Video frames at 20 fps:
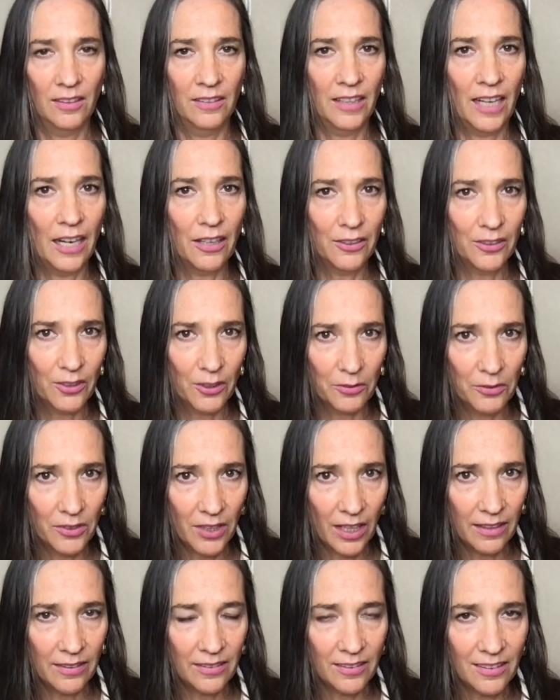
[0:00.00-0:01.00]
Narrative
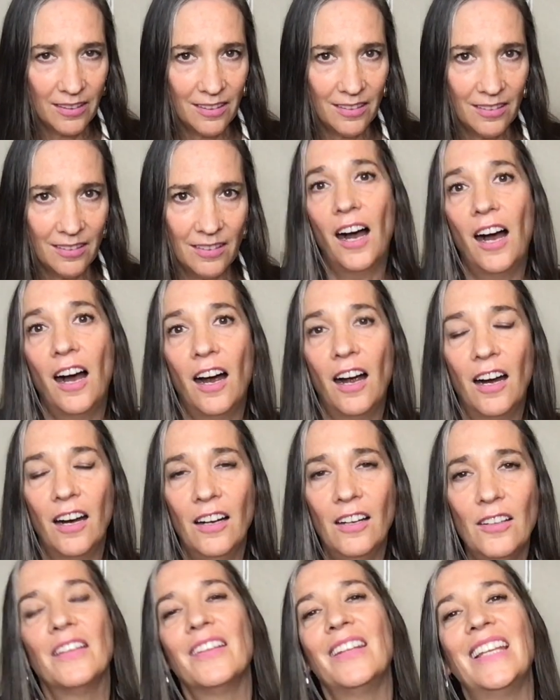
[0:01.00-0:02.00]
tenses
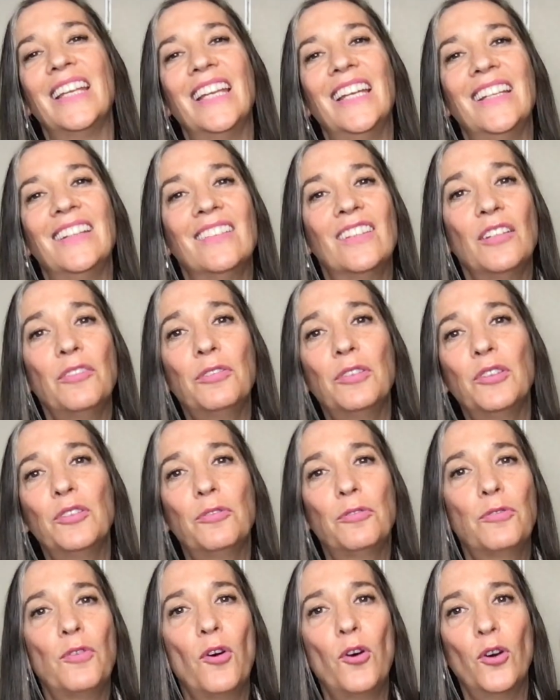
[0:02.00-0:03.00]
are the different
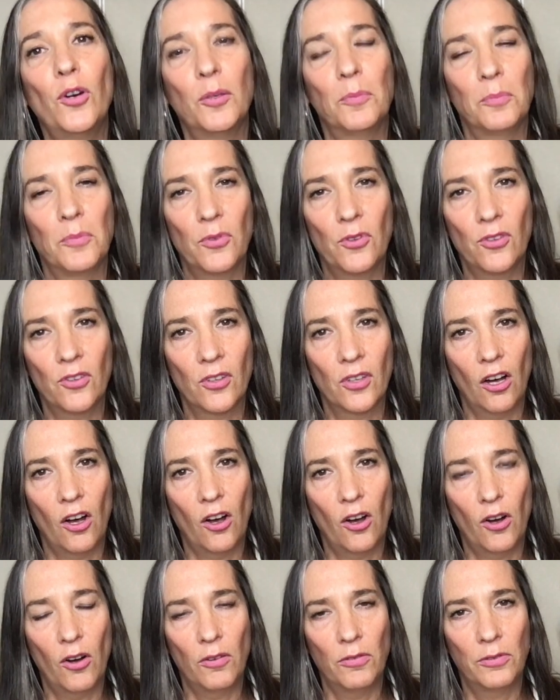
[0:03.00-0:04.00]
forms
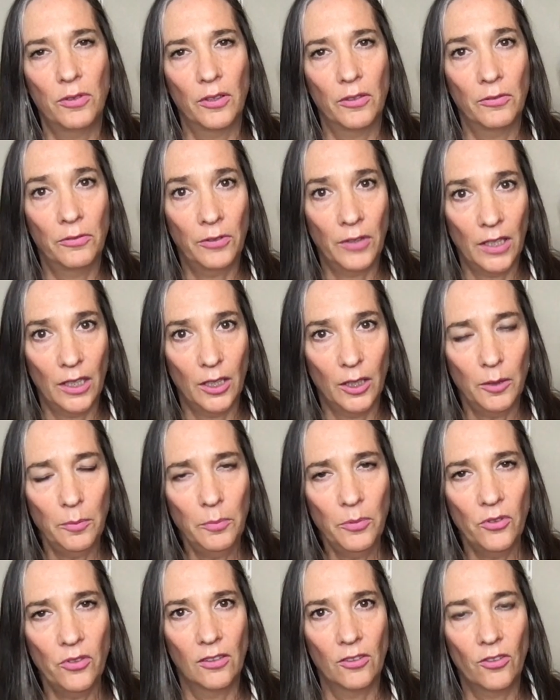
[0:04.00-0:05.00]
of
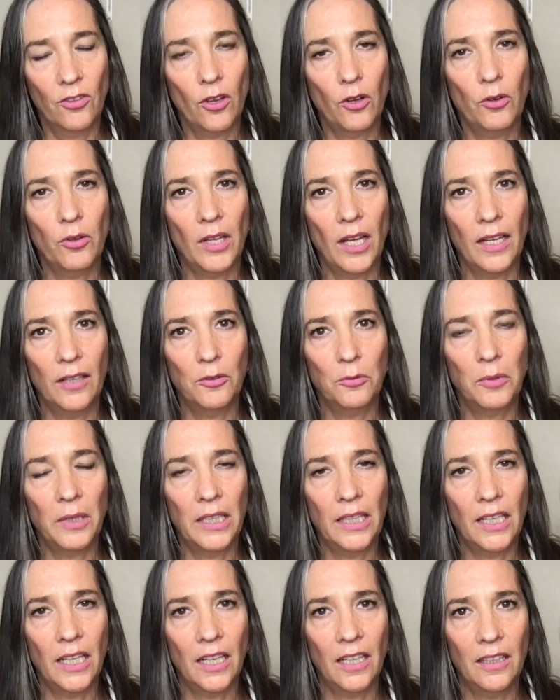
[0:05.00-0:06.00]
verbs so that
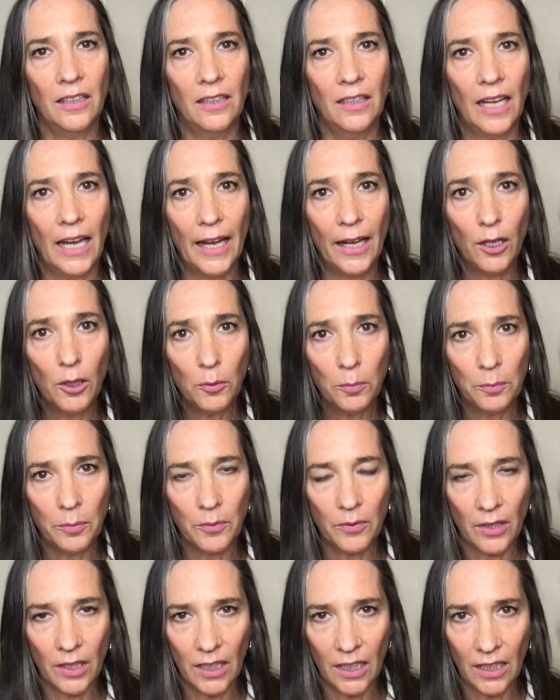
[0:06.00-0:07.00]
we can help
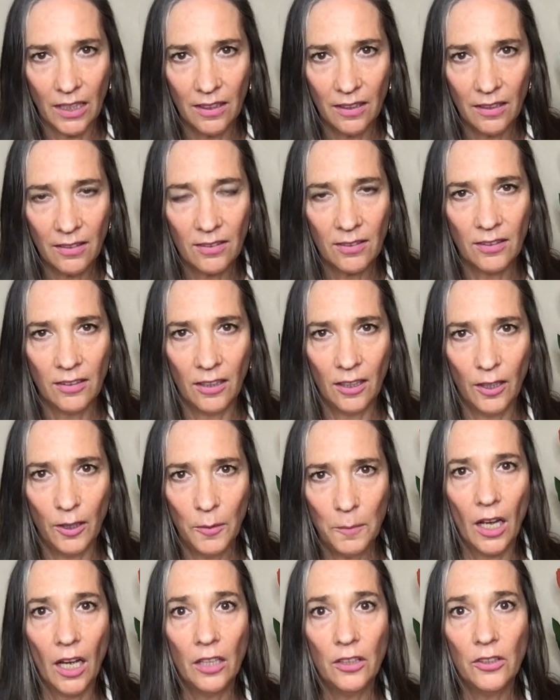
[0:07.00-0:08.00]
the
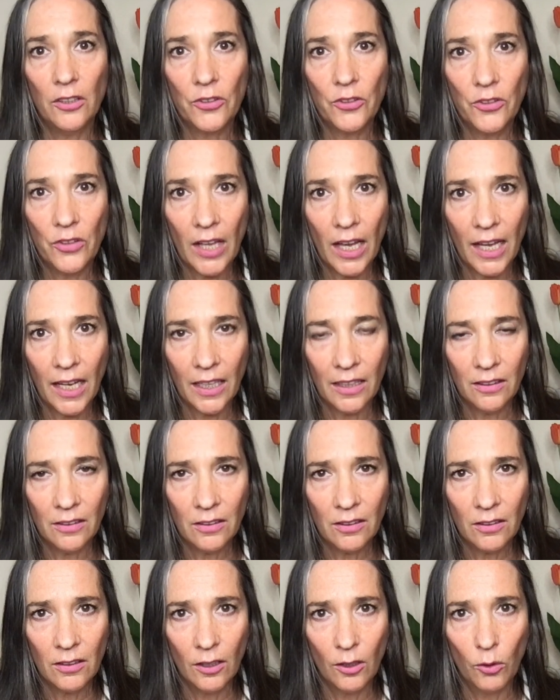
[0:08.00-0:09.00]
listener
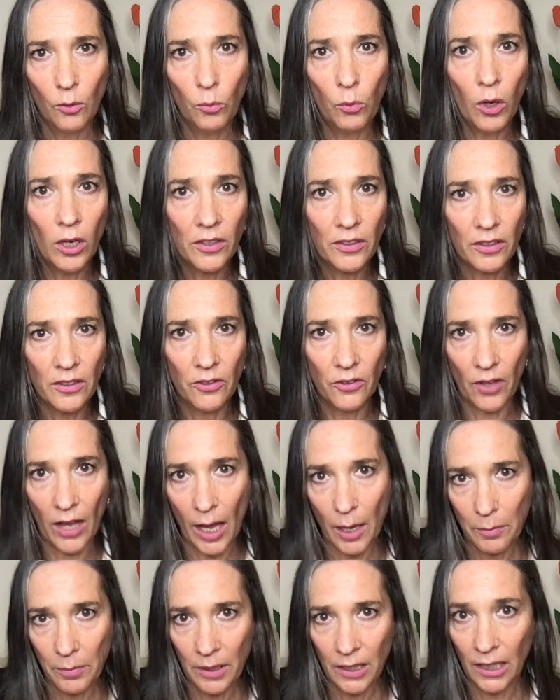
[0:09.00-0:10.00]
understand what is
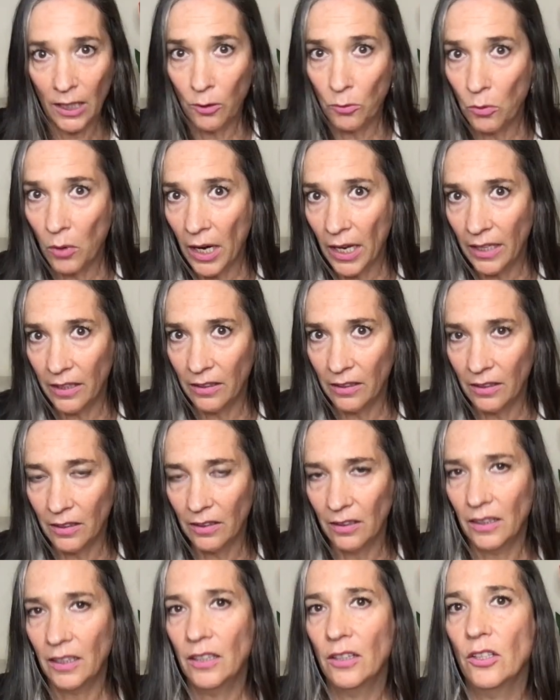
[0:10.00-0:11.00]
happening when
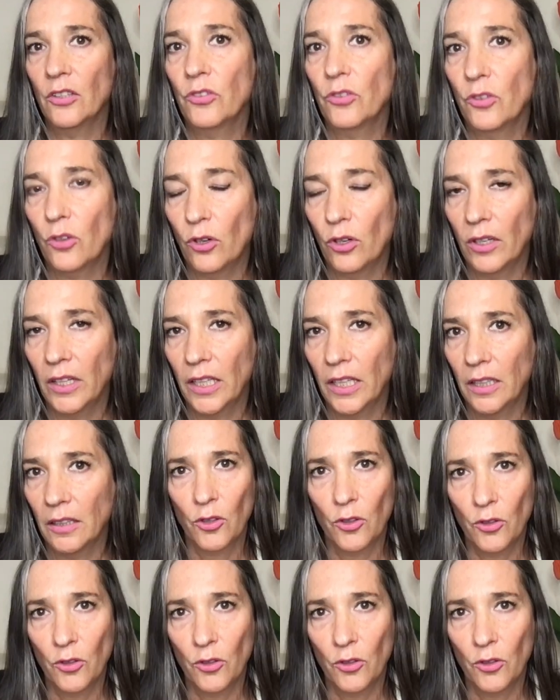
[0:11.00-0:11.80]
in the story.